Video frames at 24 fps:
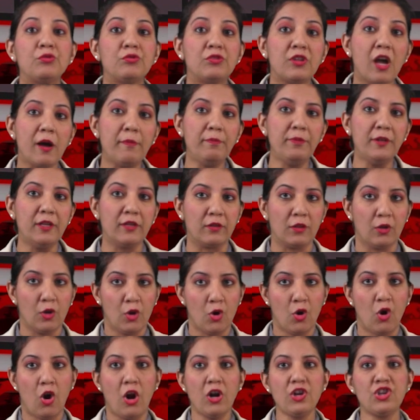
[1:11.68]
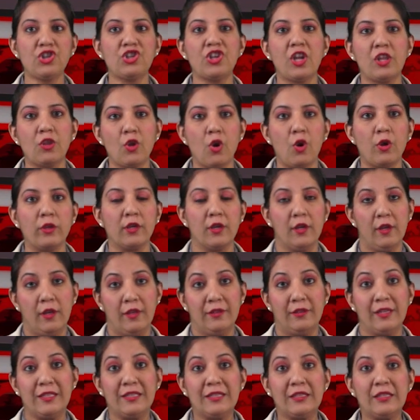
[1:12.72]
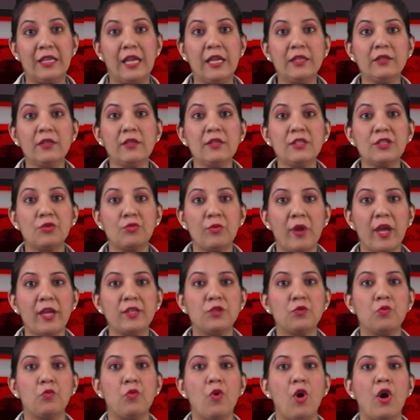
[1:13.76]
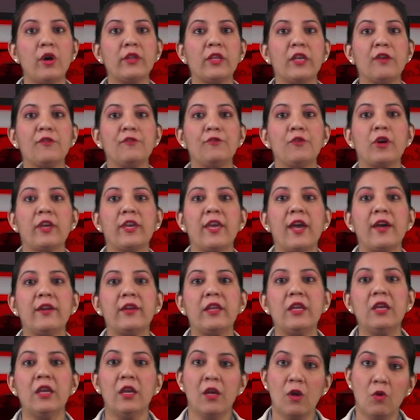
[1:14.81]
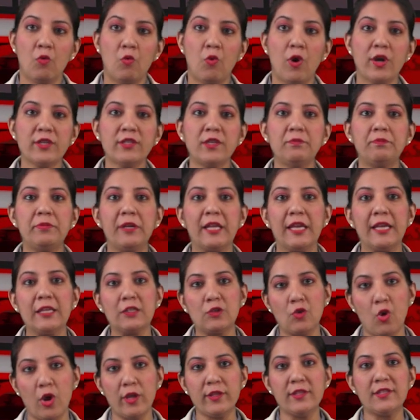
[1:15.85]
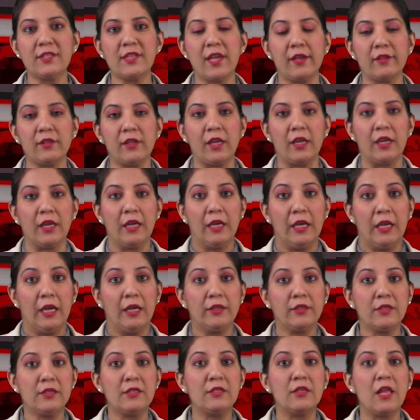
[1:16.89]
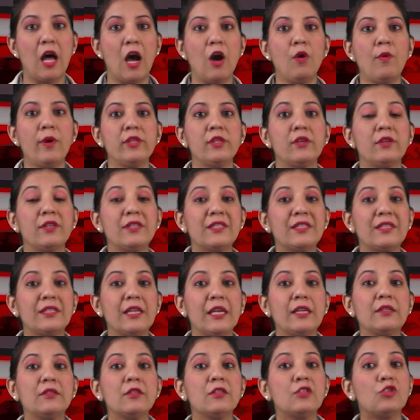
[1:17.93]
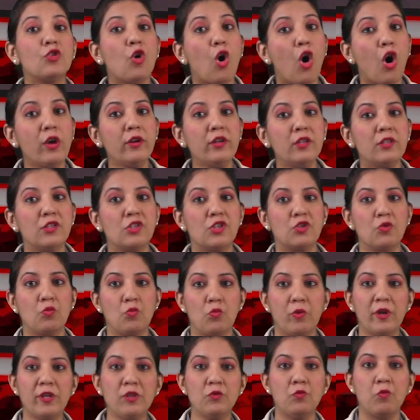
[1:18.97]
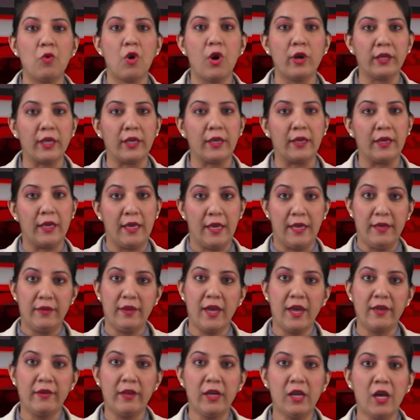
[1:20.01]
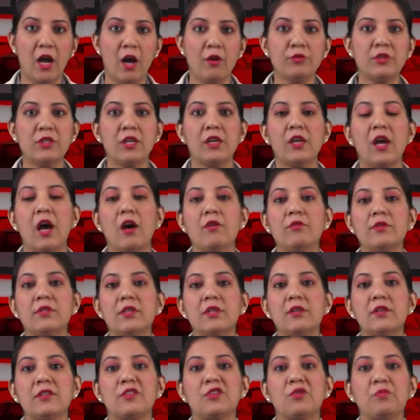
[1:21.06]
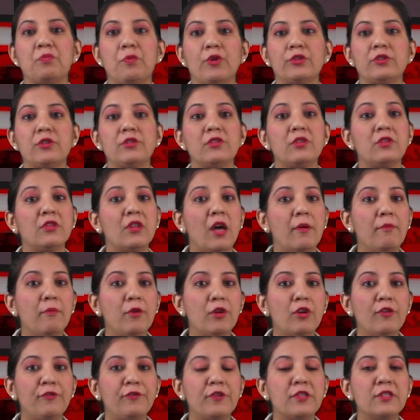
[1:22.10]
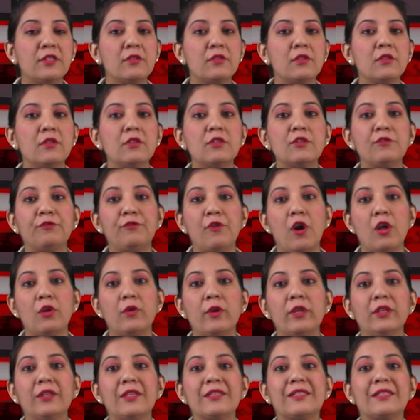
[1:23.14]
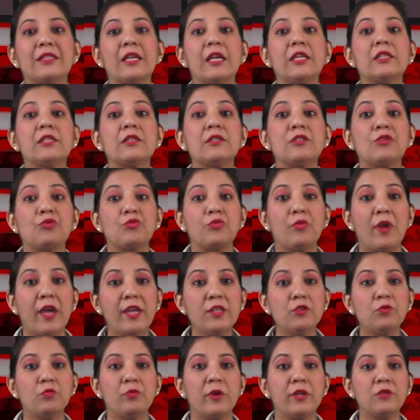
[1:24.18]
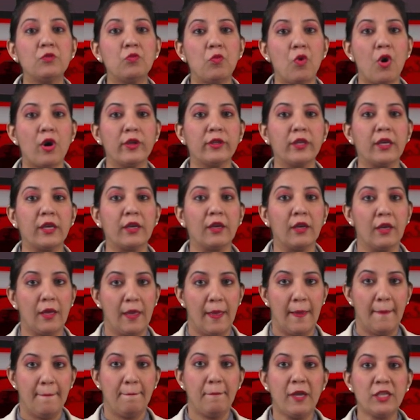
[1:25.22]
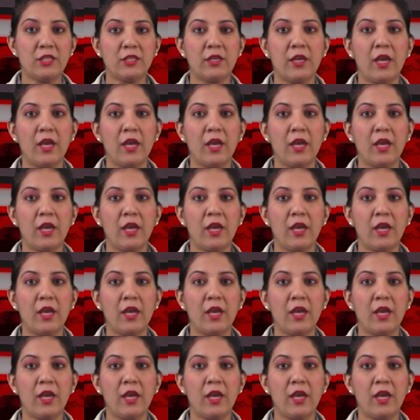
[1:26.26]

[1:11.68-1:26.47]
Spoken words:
to Dublin or Shannon. The status red warning for Kerry was in place on Sunday. It is now under a status orange wind warning. Kerry County Council has reported a number of incidents following the status red wind warning. Met